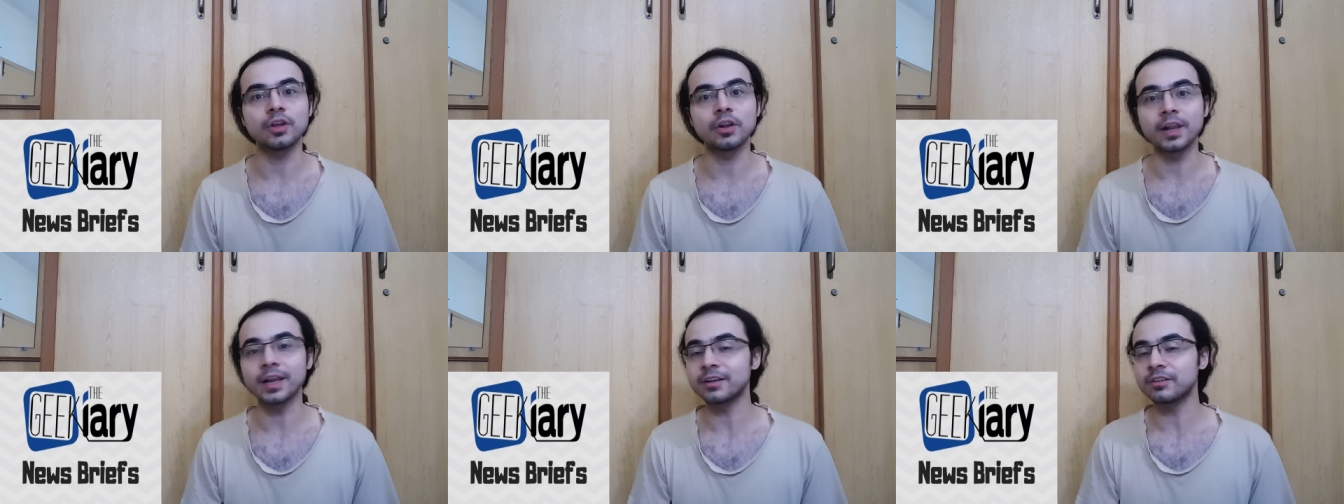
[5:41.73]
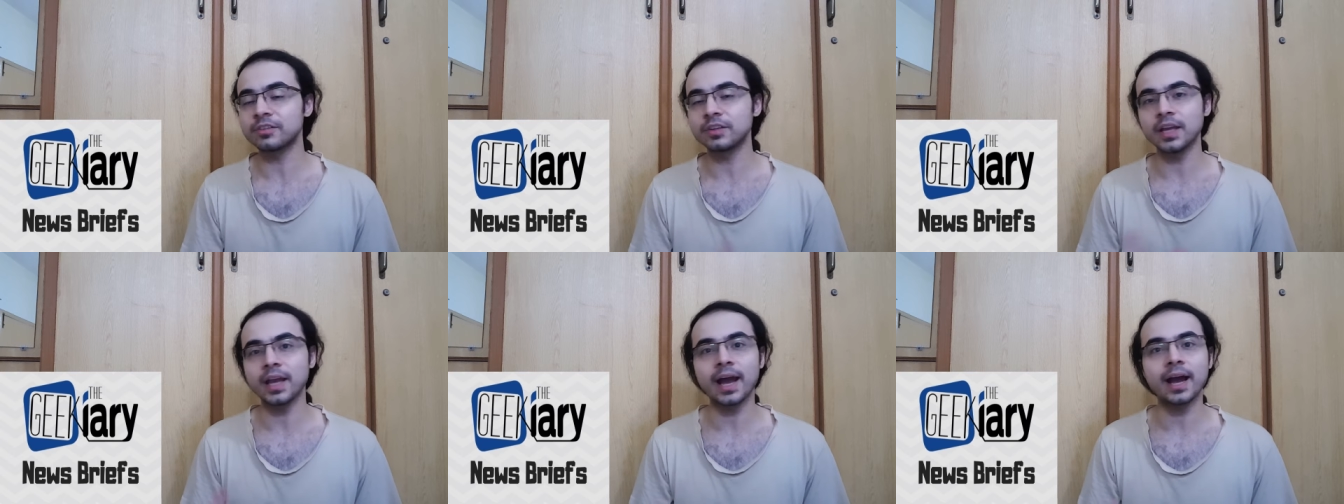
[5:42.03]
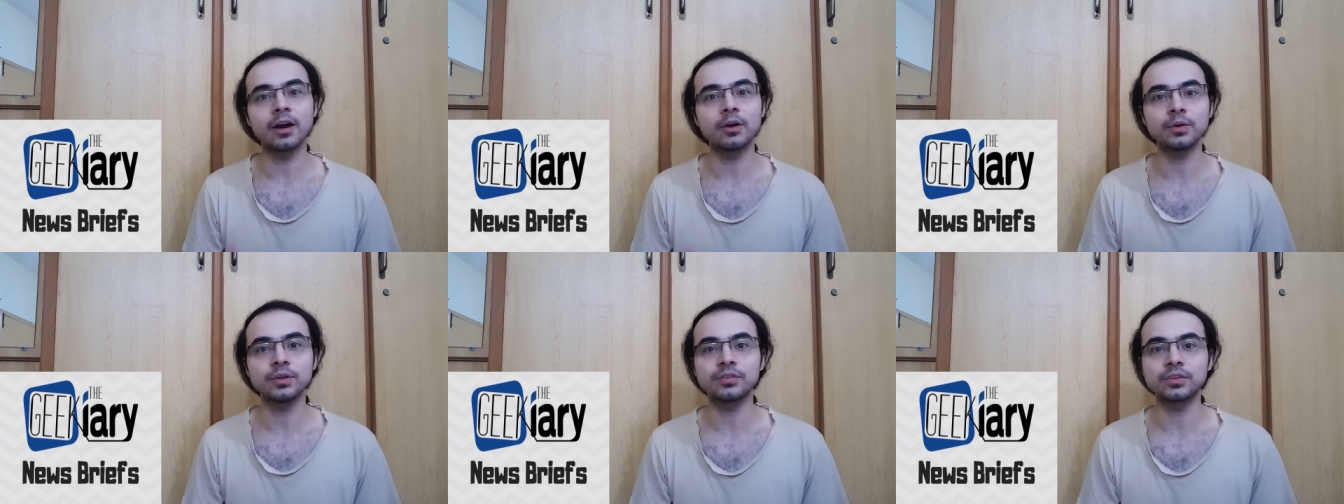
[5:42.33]
So let's see
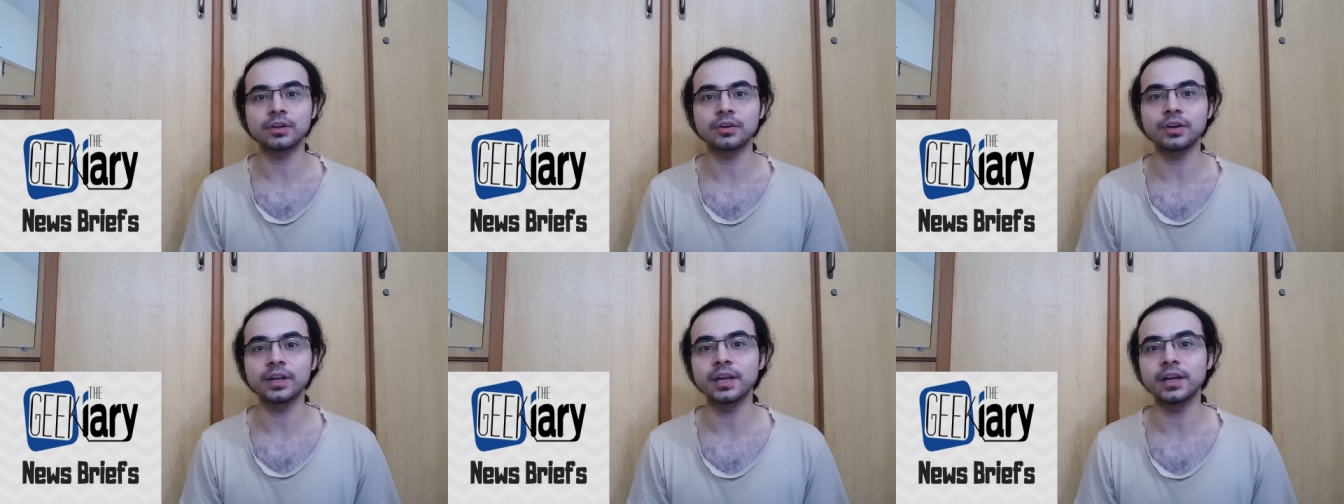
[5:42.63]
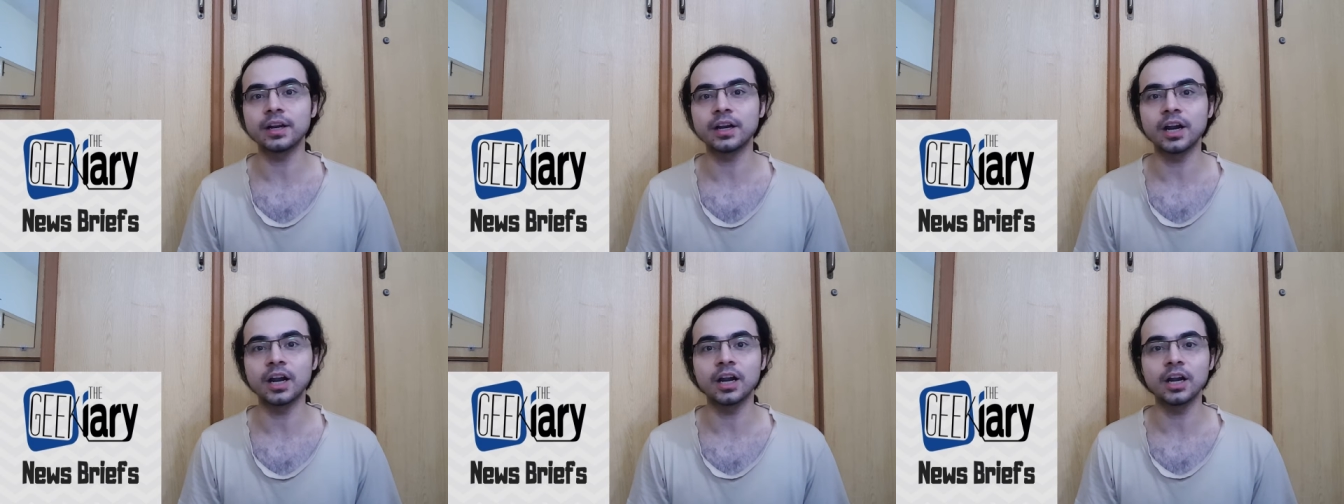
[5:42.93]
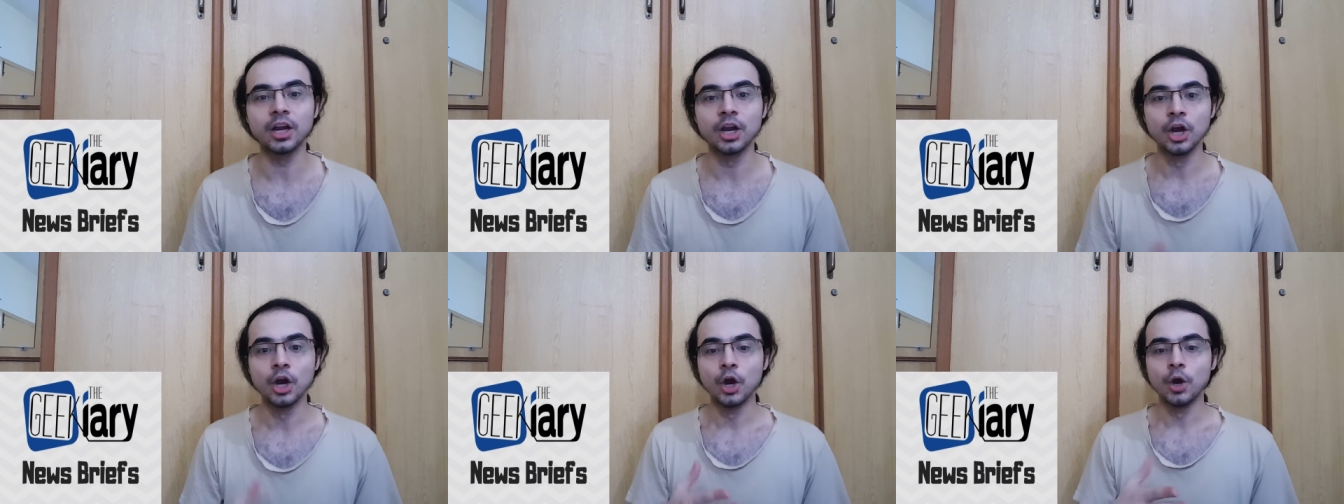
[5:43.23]
how his
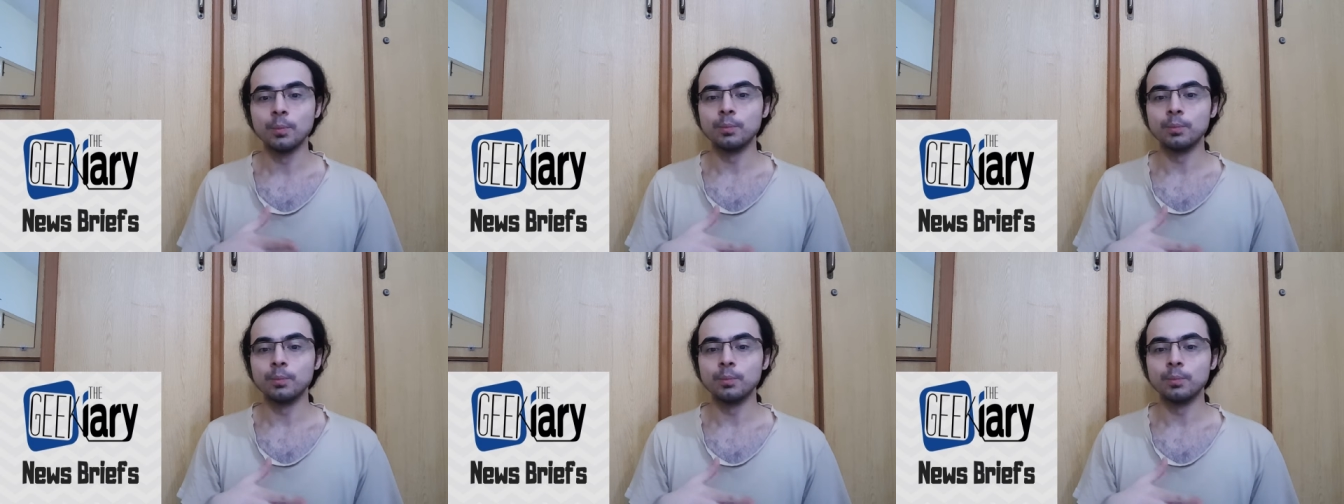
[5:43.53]
career